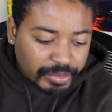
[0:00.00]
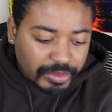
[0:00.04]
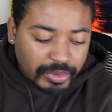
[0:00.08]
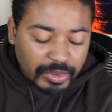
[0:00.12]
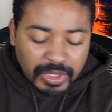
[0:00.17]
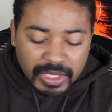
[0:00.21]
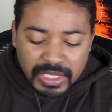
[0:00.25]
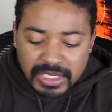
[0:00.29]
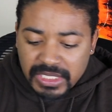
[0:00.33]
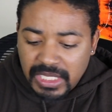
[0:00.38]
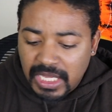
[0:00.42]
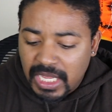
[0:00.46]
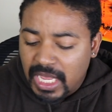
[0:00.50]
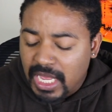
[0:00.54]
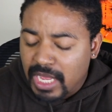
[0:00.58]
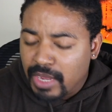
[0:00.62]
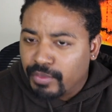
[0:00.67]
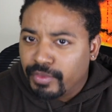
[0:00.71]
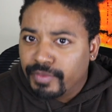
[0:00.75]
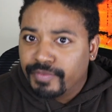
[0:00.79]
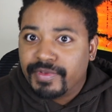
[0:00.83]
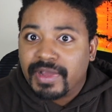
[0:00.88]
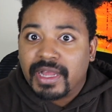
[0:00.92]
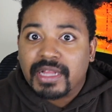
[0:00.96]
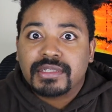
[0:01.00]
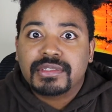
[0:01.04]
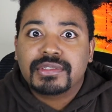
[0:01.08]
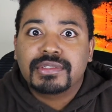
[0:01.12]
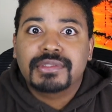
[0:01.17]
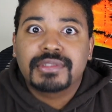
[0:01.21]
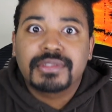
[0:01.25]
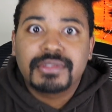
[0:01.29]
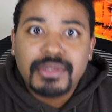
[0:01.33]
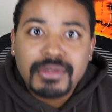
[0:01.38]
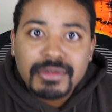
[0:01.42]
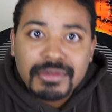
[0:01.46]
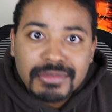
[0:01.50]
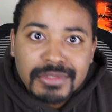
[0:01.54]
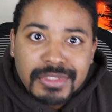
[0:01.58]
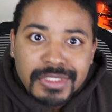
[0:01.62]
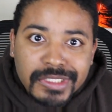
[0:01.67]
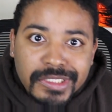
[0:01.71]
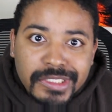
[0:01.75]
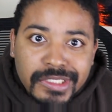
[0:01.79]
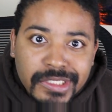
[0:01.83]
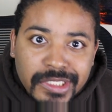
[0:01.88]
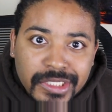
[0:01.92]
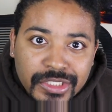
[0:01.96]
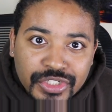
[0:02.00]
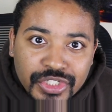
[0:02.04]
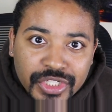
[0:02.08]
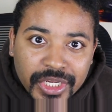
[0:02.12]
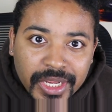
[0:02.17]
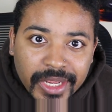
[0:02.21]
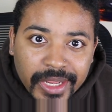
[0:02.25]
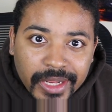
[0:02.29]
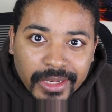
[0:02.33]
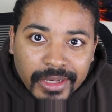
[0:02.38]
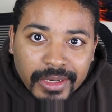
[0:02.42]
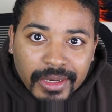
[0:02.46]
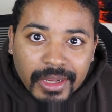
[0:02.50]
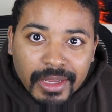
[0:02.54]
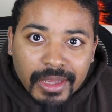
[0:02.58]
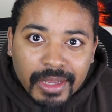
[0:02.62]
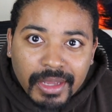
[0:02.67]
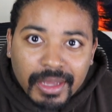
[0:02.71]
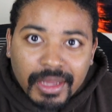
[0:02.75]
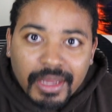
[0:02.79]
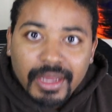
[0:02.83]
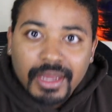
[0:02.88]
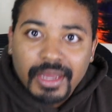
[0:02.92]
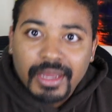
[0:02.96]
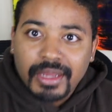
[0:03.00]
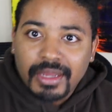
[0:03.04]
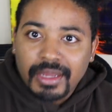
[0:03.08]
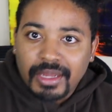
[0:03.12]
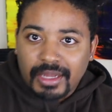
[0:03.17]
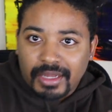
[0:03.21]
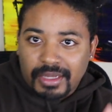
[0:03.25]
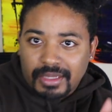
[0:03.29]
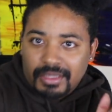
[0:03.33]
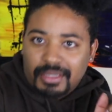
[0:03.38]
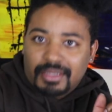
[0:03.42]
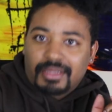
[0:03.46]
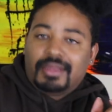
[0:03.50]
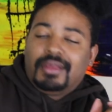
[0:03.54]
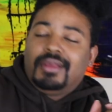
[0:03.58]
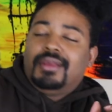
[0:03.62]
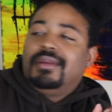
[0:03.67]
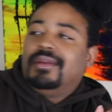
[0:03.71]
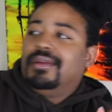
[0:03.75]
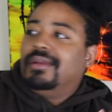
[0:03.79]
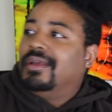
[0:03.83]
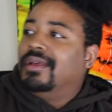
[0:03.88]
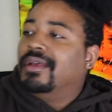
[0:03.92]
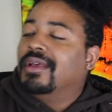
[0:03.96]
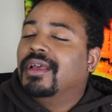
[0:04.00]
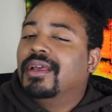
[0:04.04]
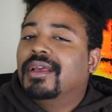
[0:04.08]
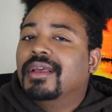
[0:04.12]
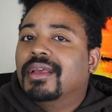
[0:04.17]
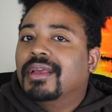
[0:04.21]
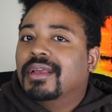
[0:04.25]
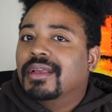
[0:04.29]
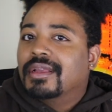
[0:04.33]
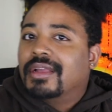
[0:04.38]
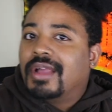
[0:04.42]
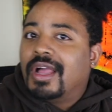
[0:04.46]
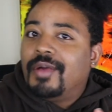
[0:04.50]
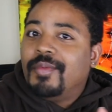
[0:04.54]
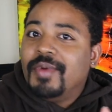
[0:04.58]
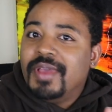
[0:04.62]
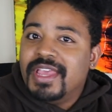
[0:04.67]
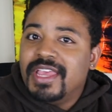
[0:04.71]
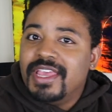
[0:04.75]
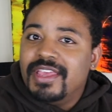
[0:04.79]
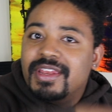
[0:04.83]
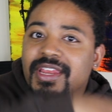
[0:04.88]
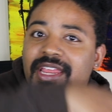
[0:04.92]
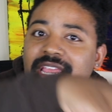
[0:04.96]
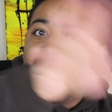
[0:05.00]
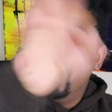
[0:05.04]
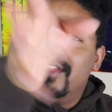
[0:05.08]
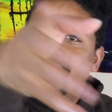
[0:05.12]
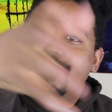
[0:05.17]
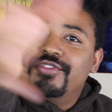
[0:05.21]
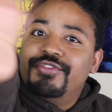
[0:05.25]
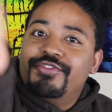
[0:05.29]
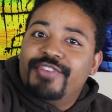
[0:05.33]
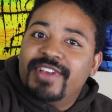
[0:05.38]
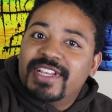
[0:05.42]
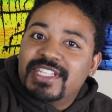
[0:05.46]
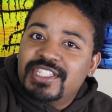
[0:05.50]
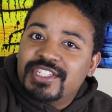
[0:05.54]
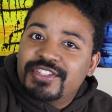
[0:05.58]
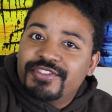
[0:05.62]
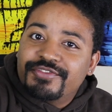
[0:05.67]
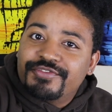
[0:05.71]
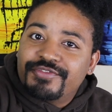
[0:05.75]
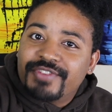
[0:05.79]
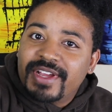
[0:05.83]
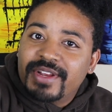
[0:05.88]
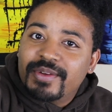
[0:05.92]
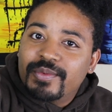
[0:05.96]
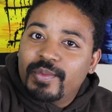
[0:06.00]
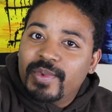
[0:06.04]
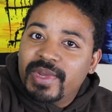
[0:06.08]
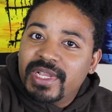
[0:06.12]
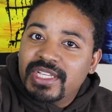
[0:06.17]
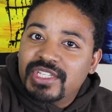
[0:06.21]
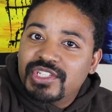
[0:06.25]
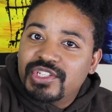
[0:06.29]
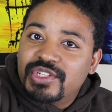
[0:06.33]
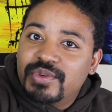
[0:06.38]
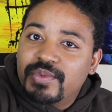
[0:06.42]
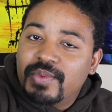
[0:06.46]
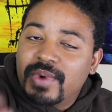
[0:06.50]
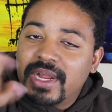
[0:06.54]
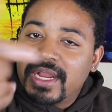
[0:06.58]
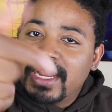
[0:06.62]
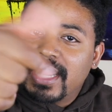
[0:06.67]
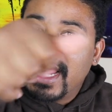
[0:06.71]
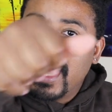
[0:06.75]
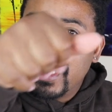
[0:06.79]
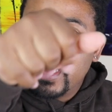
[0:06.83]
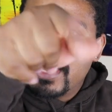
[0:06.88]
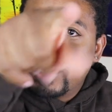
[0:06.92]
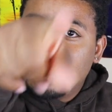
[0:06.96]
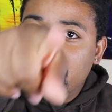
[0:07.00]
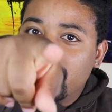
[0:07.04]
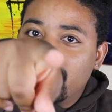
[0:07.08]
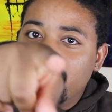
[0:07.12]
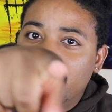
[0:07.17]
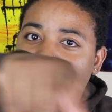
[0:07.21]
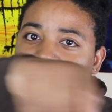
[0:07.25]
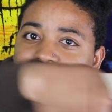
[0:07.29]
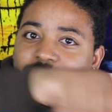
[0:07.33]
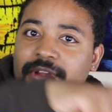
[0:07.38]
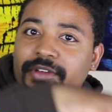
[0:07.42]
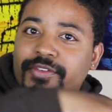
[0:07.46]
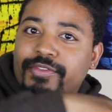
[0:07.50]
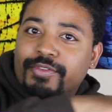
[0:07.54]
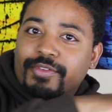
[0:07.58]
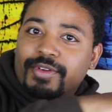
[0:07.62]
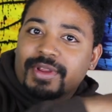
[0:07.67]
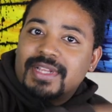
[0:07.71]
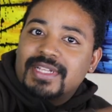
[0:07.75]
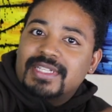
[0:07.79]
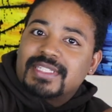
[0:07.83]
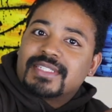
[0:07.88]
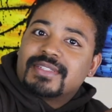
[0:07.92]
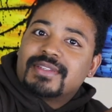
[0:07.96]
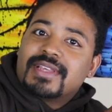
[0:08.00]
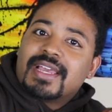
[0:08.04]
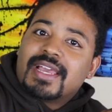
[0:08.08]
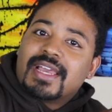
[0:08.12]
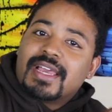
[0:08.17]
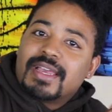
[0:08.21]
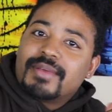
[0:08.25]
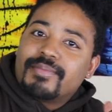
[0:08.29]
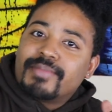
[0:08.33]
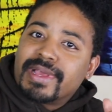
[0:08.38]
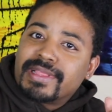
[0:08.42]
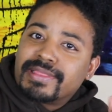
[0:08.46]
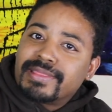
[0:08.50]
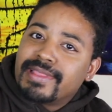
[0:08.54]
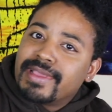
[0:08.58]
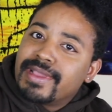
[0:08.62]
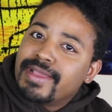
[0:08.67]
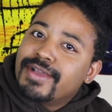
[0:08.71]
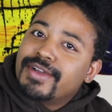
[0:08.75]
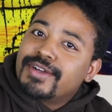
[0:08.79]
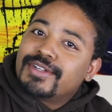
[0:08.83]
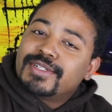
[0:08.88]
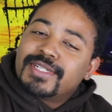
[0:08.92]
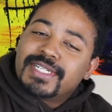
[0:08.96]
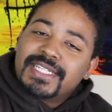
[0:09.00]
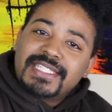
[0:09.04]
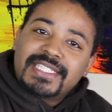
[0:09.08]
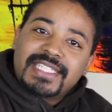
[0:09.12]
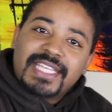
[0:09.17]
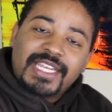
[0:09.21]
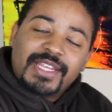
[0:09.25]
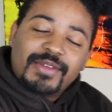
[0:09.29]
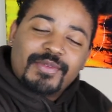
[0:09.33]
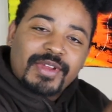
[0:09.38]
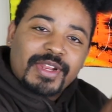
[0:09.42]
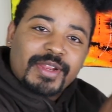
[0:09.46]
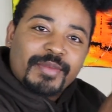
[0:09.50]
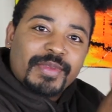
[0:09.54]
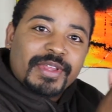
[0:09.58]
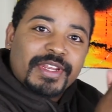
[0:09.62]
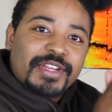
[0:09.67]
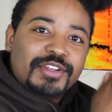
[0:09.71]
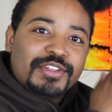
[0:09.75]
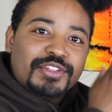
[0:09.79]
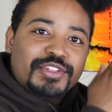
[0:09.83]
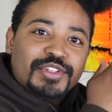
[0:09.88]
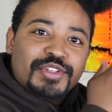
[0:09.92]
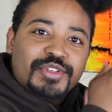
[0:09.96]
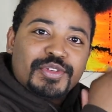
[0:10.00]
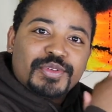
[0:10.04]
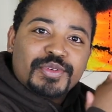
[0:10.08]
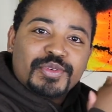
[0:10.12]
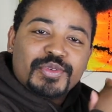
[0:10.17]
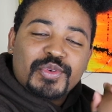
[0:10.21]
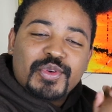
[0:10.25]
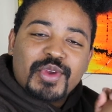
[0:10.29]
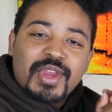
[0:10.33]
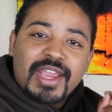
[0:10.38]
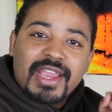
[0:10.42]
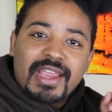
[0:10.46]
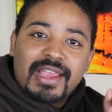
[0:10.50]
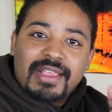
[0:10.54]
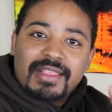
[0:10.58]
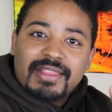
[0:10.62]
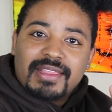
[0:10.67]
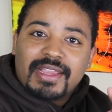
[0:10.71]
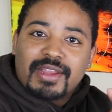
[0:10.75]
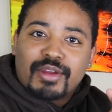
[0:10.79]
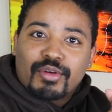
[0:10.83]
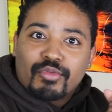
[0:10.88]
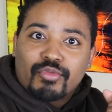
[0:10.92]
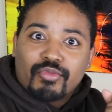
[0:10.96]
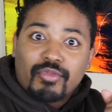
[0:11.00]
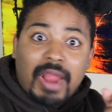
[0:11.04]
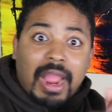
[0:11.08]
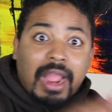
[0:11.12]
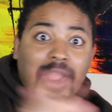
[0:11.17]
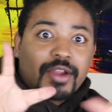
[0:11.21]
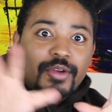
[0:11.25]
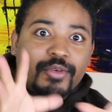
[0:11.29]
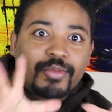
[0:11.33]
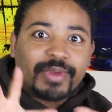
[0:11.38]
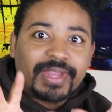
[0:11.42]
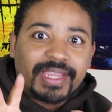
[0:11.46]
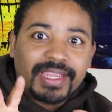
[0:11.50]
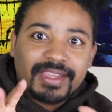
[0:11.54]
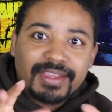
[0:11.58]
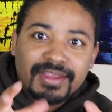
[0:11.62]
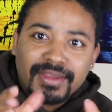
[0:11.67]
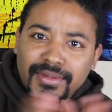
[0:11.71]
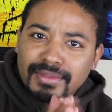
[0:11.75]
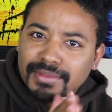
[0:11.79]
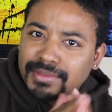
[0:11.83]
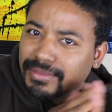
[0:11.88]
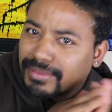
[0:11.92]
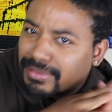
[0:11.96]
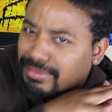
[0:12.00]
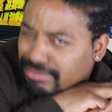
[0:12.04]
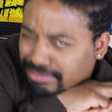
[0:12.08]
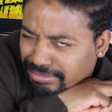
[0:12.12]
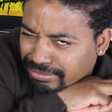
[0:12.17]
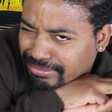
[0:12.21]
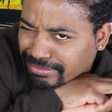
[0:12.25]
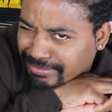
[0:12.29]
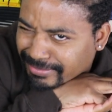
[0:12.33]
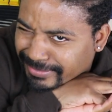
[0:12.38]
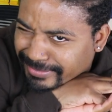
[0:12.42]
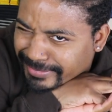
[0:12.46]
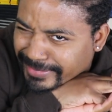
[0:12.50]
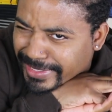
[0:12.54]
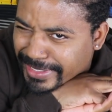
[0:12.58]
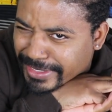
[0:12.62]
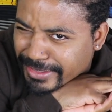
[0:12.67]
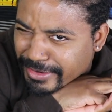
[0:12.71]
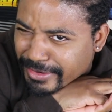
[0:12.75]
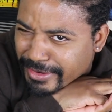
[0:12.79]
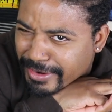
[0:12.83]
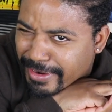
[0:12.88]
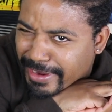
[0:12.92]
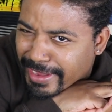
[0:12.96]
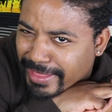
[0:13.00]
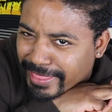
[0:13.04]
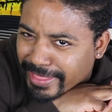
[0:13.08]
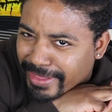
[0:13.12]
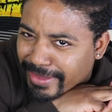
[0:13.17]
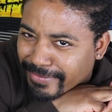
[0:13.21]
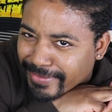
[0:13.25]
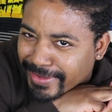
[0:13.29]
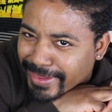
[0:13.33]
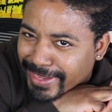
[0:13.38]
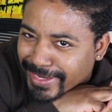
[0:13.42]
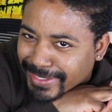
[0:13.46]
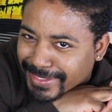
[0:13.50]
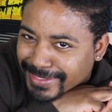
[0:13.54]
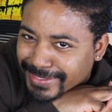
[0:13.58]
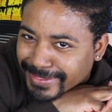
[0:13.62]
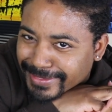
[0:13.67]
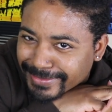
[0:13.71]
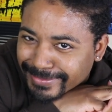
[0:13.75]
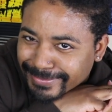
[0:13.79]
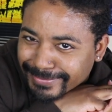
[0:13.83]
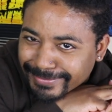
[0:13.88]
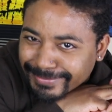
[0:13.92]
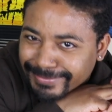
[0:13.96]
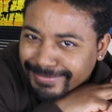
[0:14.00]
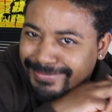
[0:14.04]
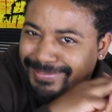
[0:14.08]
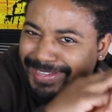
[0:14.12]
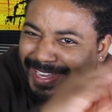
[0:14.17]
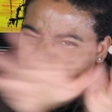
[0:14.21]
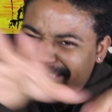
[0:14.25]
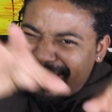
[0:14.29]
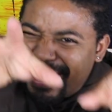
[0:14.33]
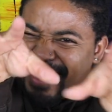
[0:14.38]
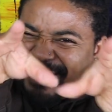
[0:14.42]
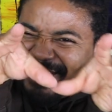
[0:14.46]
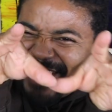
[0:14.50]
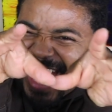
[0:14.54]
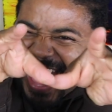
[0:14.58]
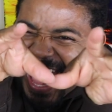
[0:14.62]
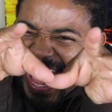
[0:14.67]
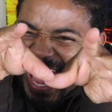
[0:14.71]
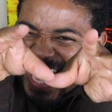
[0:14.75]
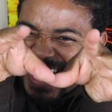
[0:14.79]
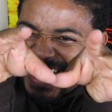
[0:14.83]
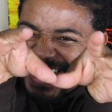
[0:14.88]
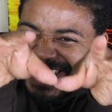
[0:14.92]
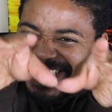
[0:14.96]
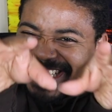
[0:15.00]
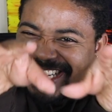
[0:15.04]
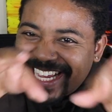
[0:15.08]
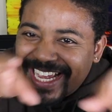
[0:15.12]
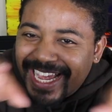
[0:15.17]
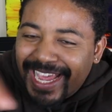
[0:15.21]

Boys, we've got Soul Decision. Ugh. Comment any other festive fun weeks you want. I know one of my friends, Mateo, he said he wanted me to do like a rock week. Ugh. You know I love it. I love it!